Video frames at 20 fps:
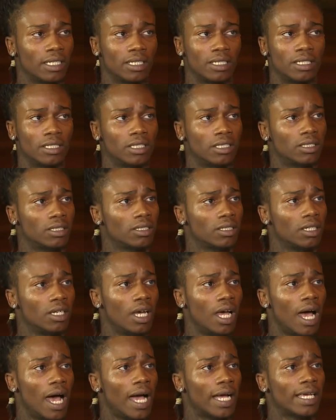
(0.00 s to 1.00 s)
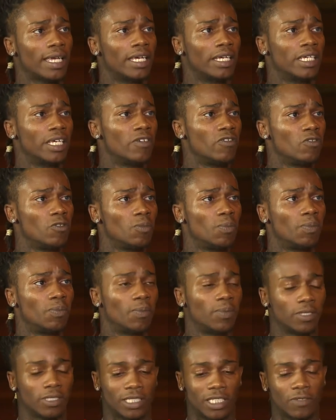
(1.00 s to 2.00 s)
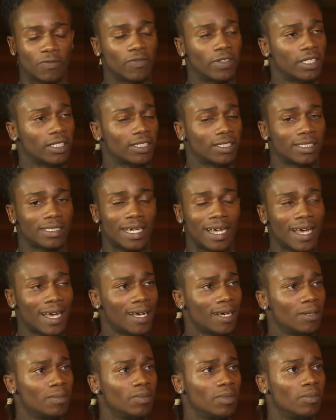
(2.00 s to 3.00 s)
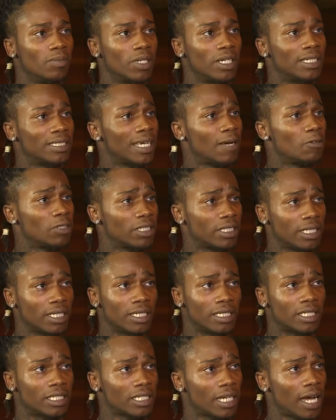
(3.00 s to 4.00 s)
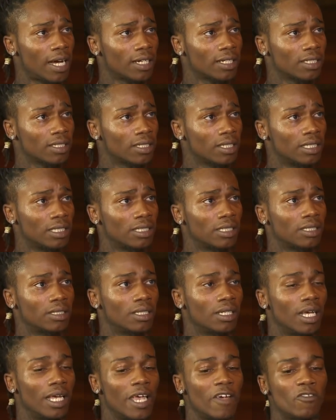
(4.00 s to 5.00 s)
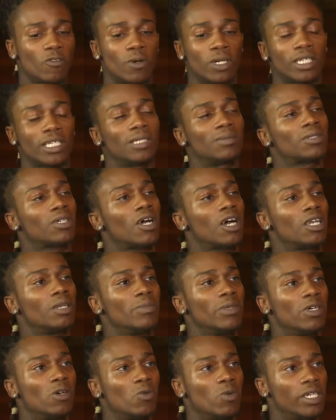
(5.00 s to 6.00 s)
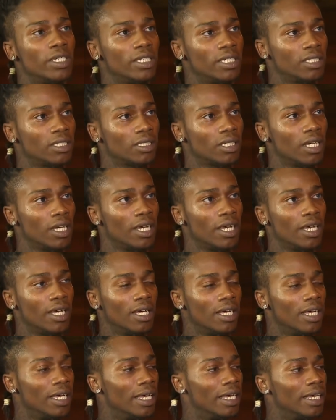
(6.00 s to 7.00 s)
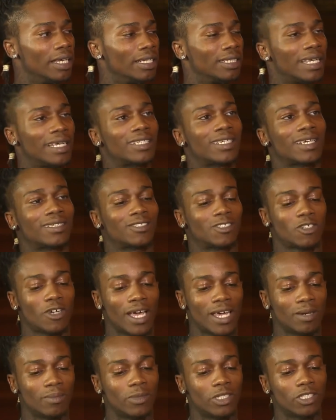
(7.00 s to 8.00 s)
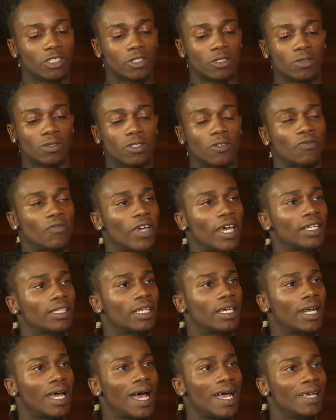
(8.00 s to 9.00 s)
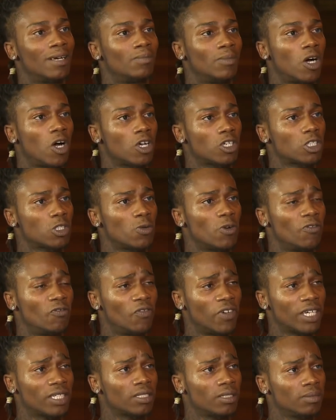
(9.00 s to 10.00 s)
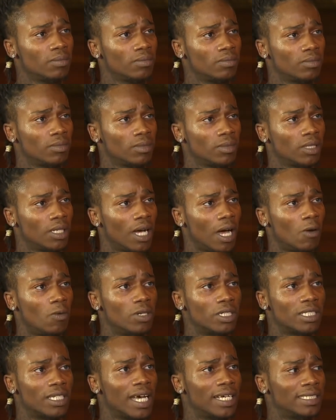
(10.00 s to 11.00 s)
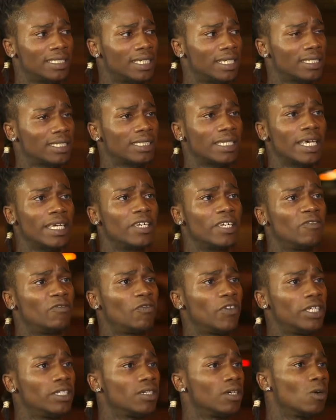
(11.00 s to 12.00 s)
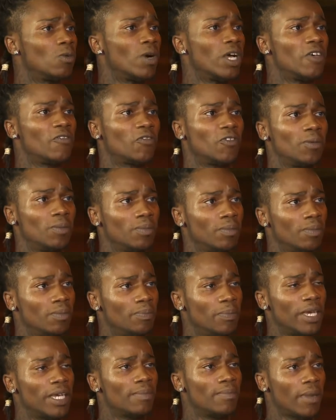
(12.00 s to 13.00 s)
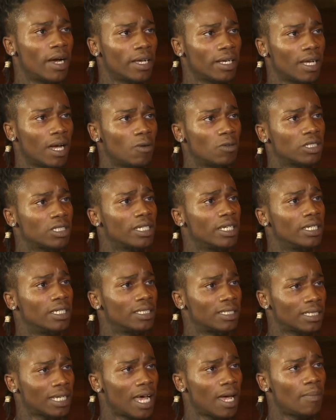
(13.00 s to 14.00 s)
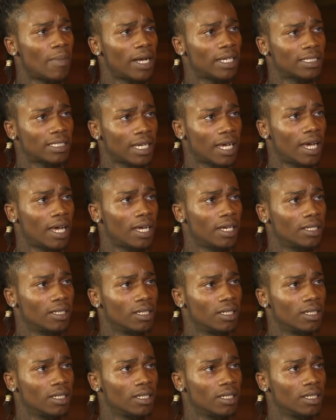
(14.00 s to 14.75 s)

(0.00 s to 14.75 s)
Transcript: at least, I can't give you specific time because I was still in shock because everyone keeps calling me a witness and they're trying to miscue the fact that I am also a victim. I was not just standing feet away from Big Mike, I was standing side by side.